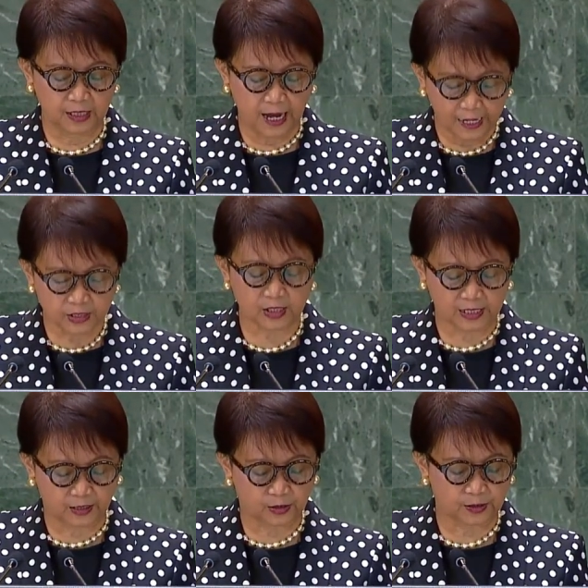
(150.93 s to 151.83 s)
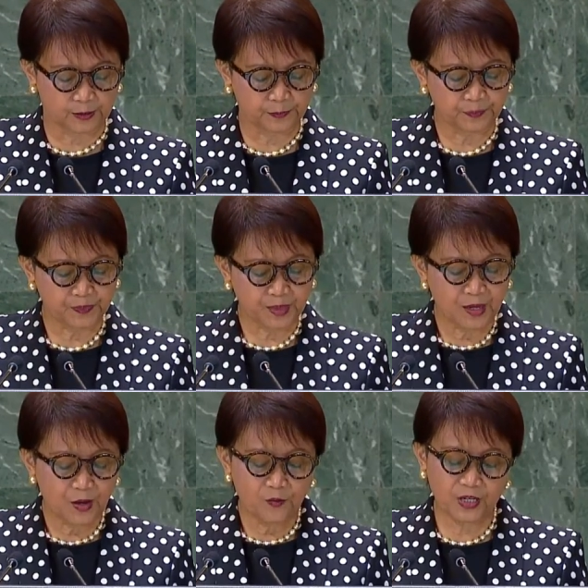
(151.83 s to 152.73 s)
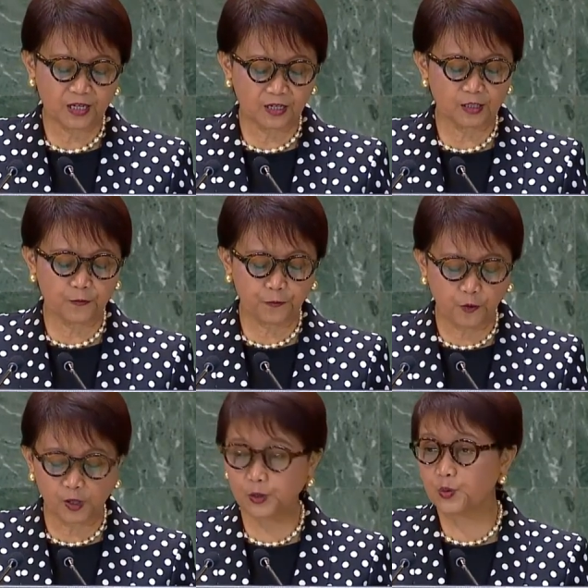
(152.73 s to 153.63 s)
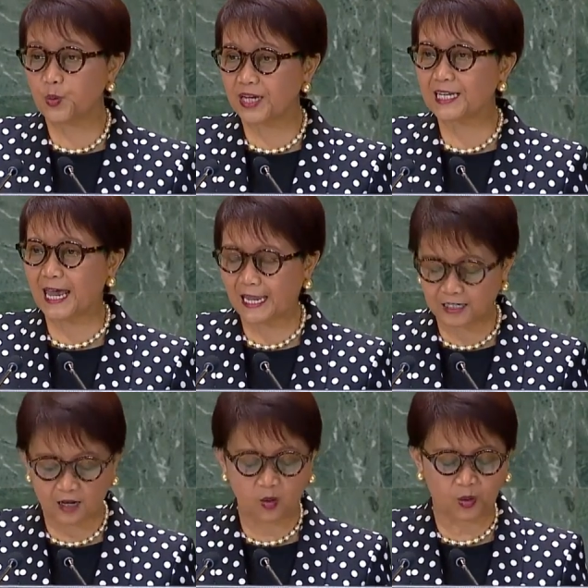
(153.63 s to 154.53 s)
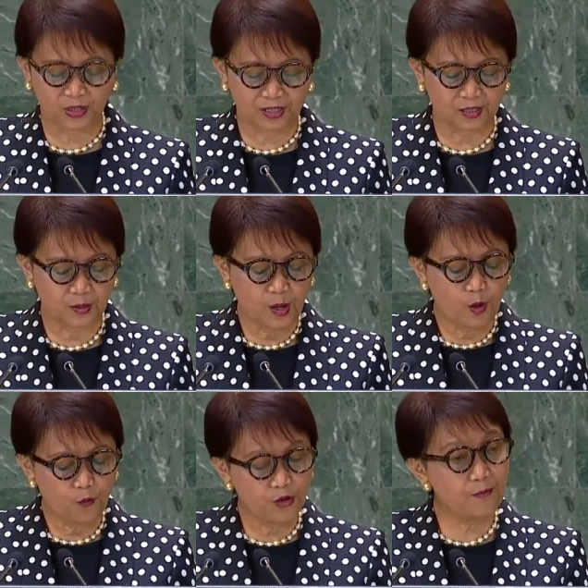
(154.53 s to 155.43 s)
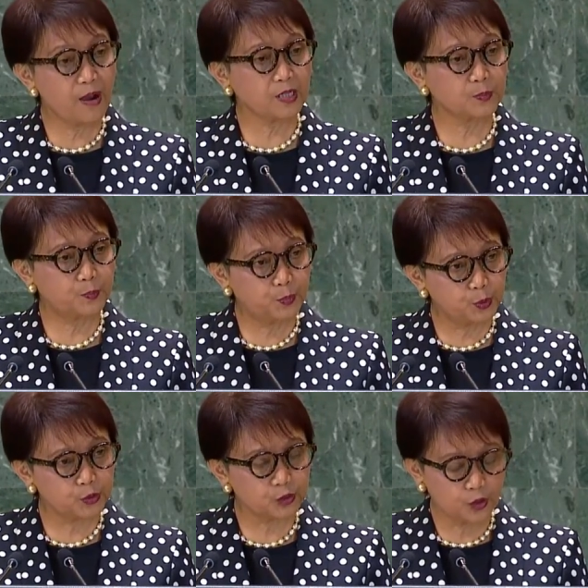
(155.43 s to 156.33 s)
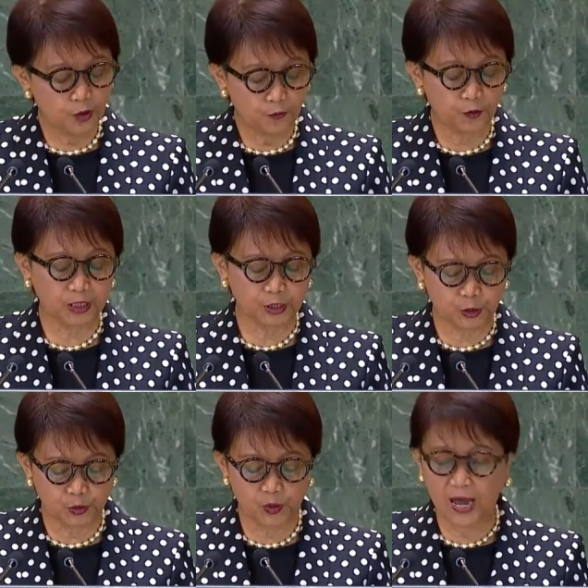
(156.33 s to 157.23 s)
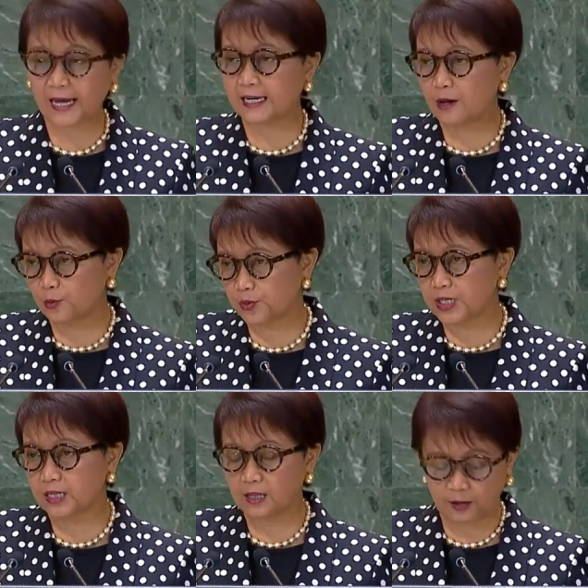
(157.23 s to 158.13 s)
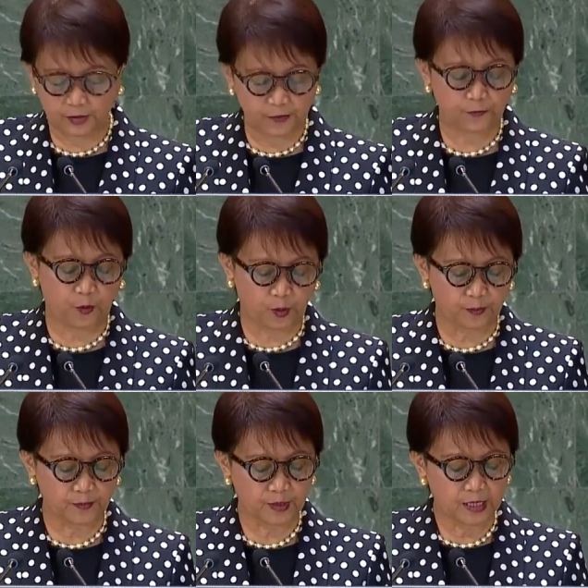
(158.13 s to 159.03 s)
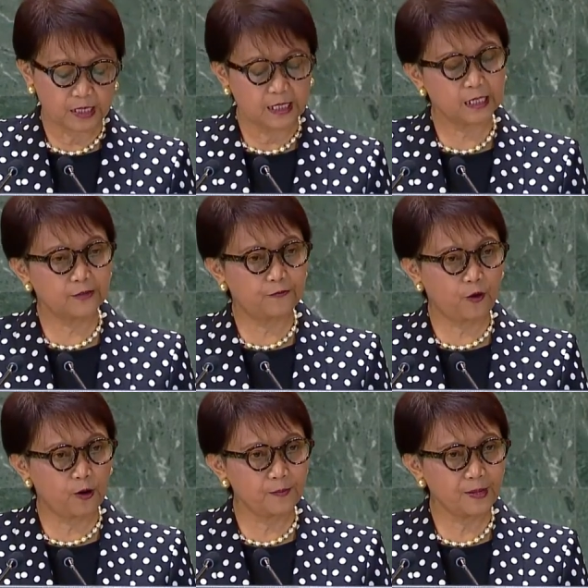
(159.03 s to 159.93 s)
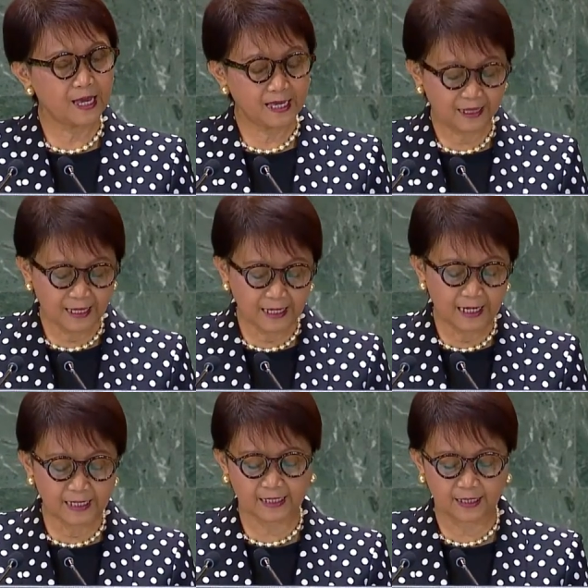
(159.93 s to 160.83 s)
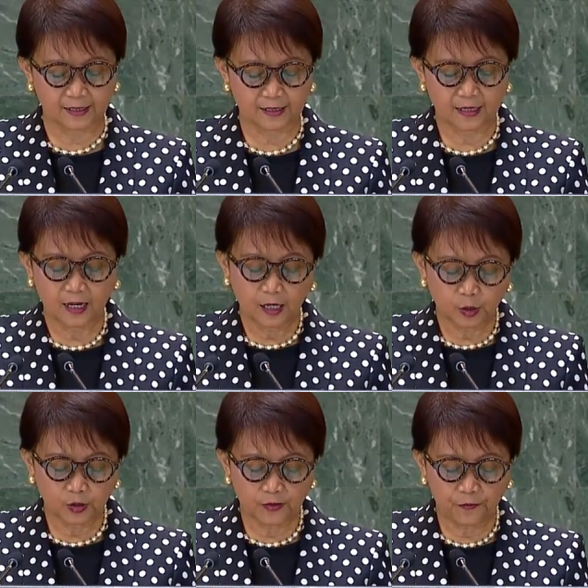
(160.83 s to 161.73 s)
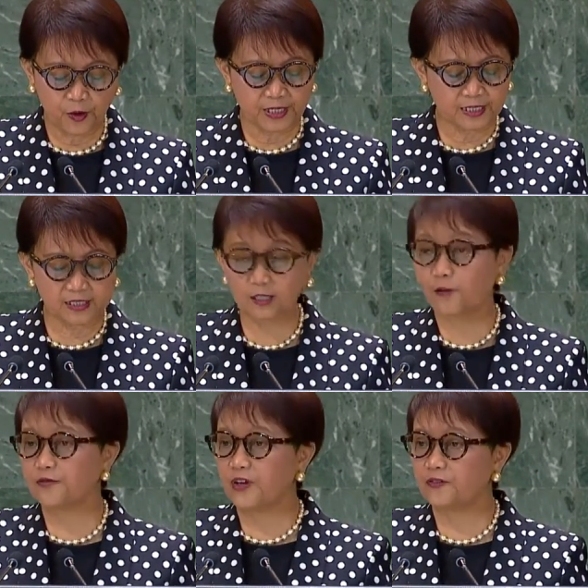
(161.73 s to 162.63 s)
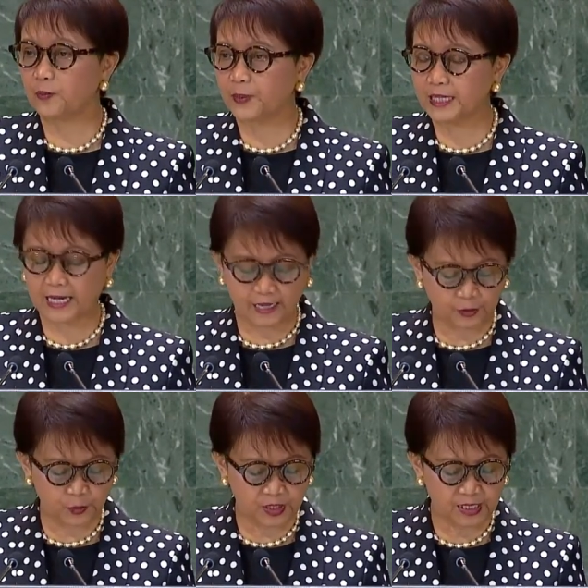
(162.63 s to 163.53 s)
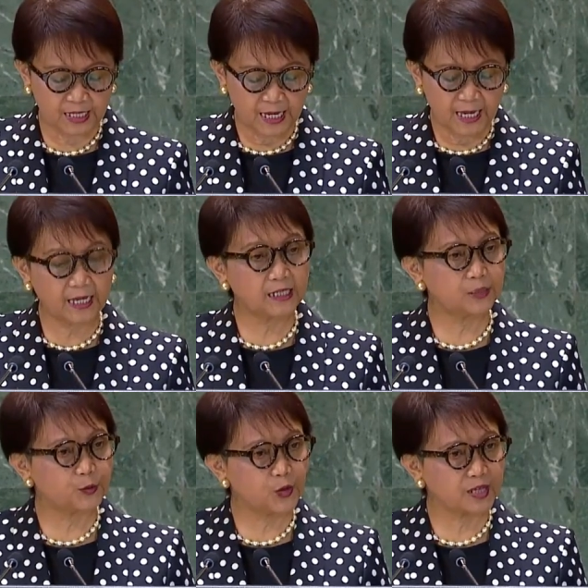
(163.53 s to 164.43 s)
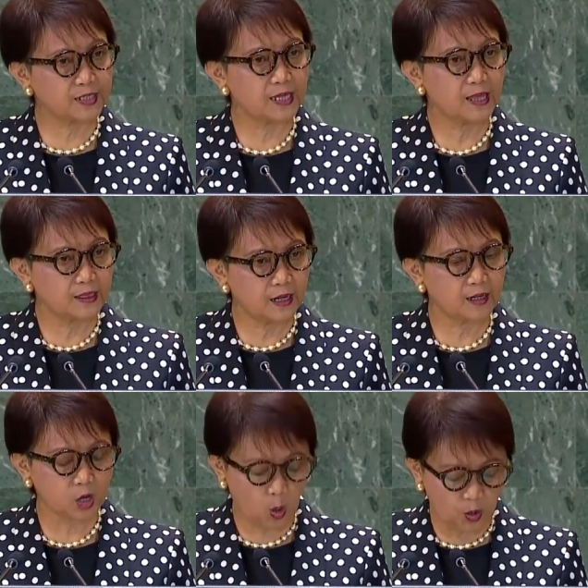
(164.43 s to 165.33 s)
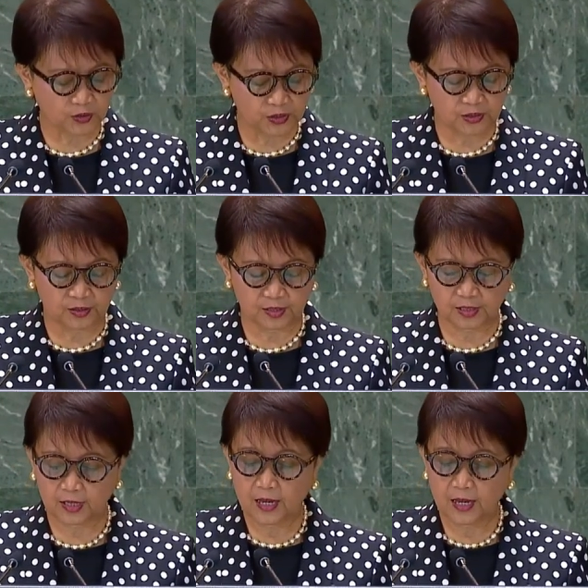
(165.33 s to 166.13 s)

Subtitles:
architecture. We cannot afford to wait any longer. We must push for a true and real reform, a reform that listens to the voices of developing countries and address their concerns.